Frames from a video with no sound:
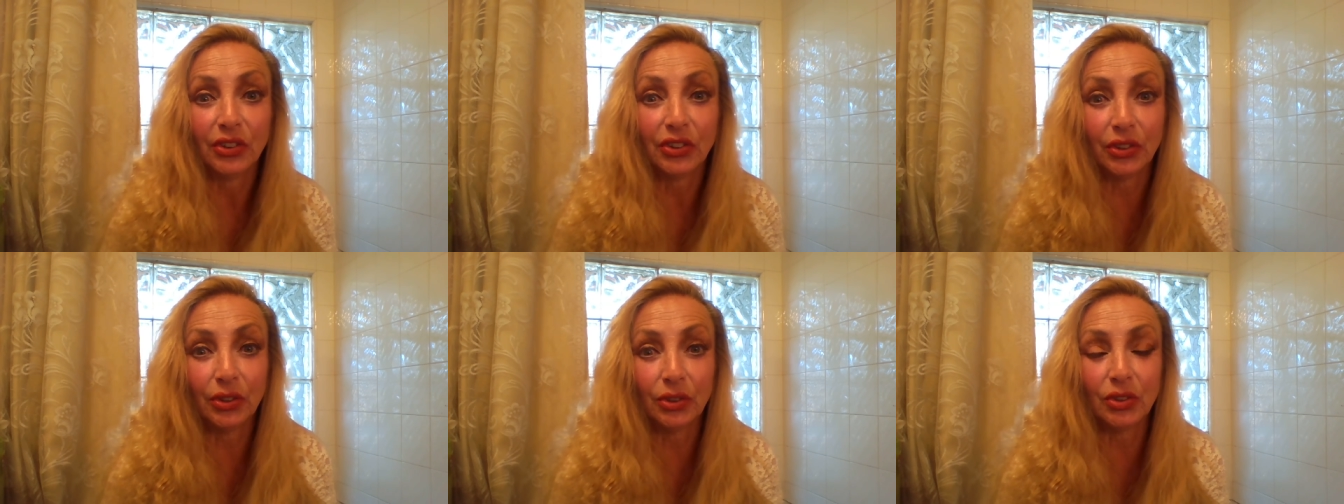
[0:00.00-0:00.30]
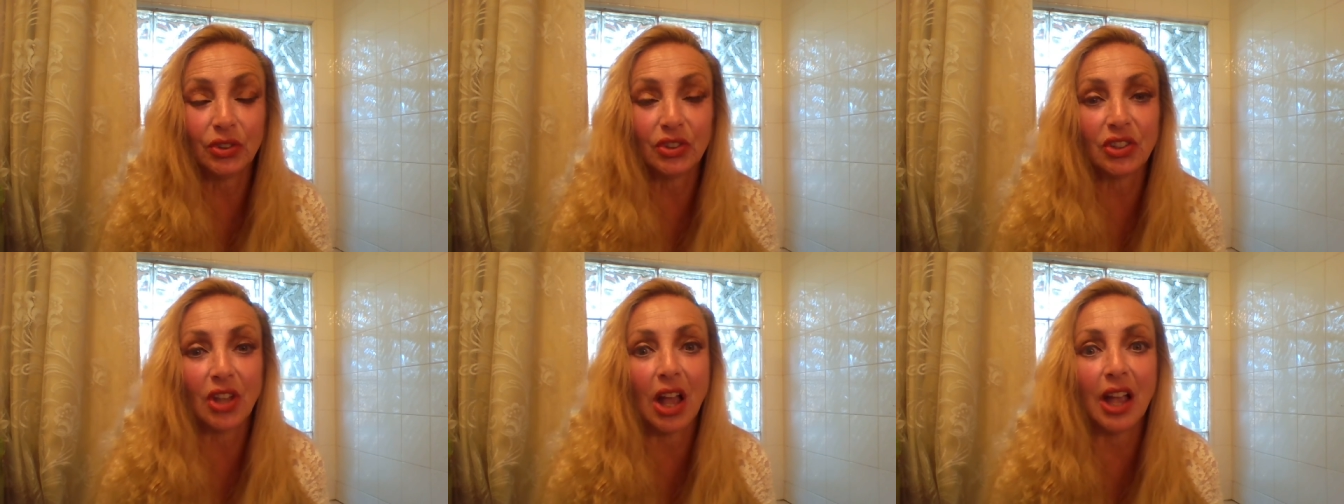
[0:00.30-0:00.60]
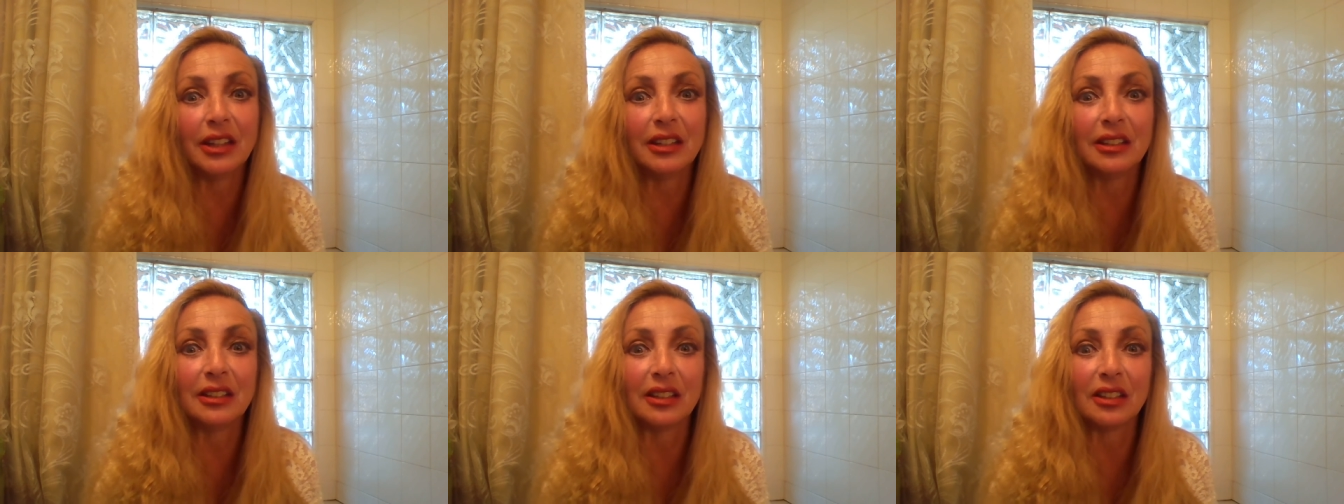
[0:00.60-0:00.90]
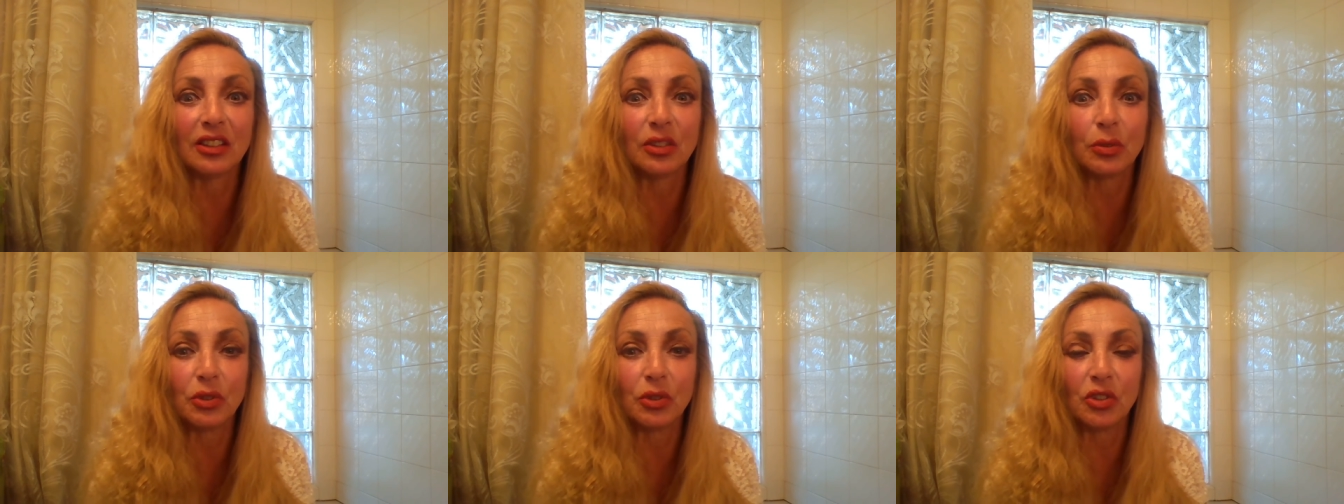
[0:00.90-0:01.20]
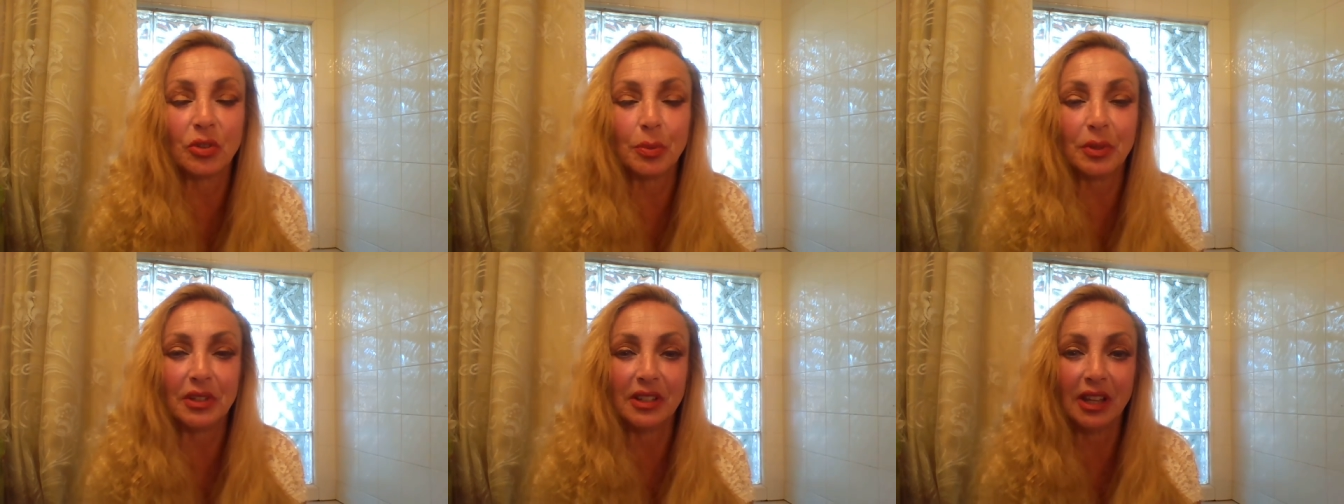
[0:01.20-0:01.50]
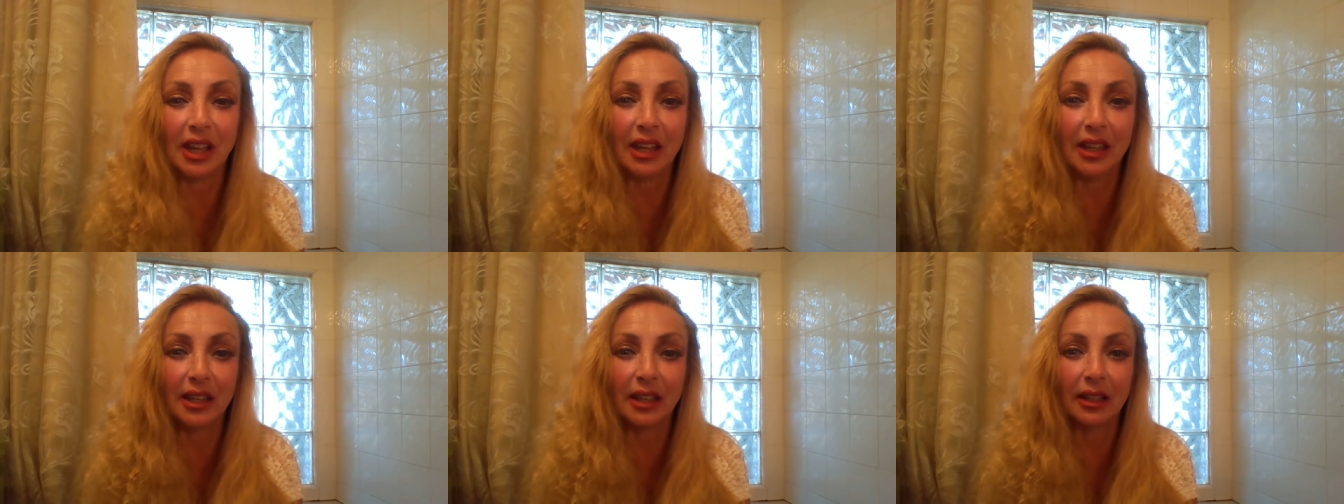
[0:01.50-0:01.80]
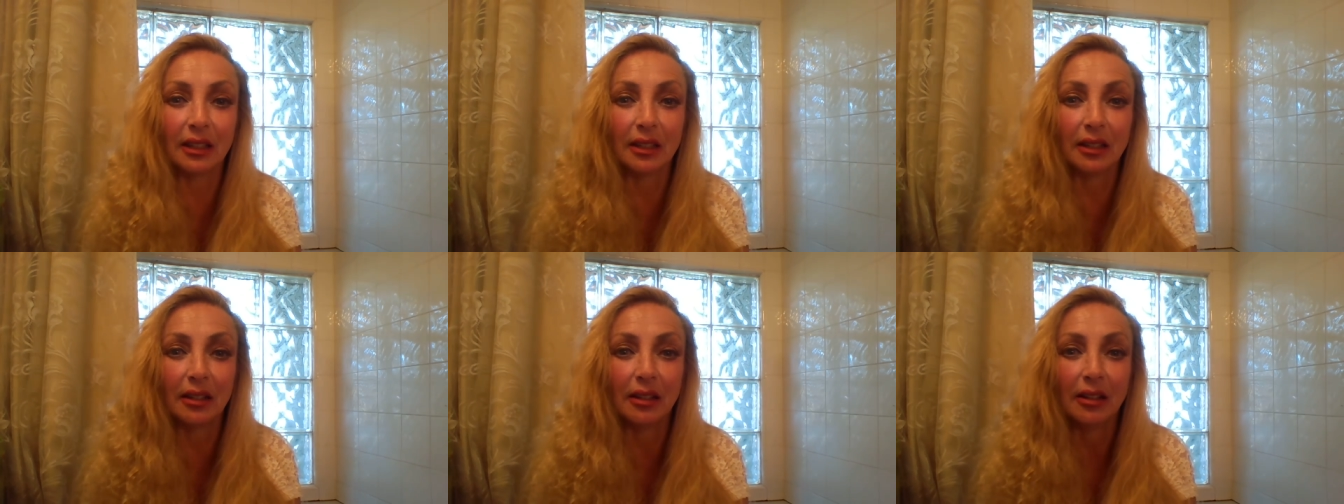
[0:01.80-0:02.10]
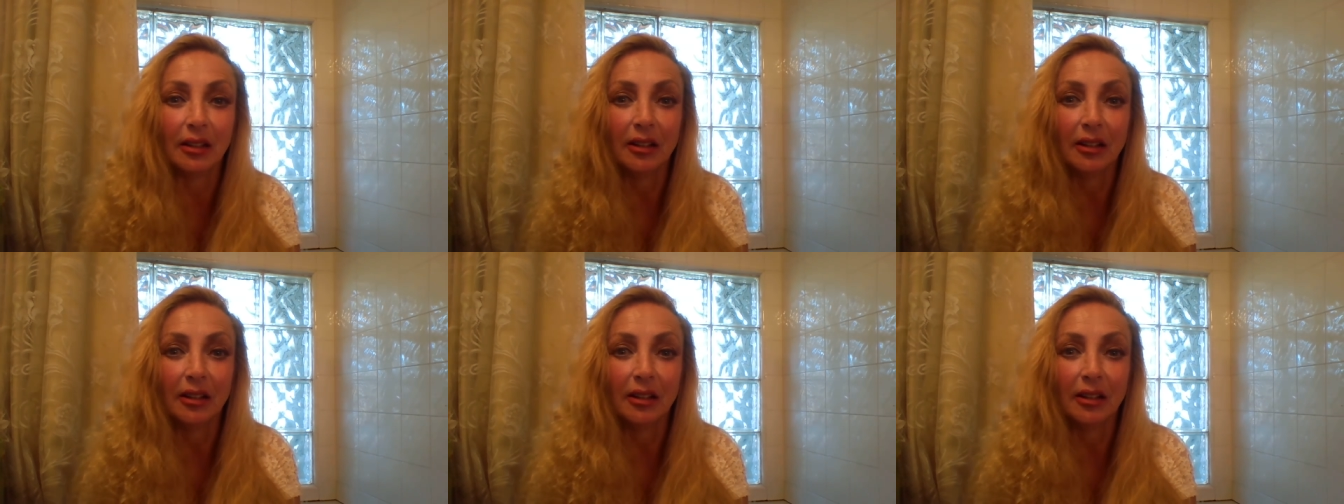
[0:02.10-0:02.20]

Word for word: certain scientists which have been taken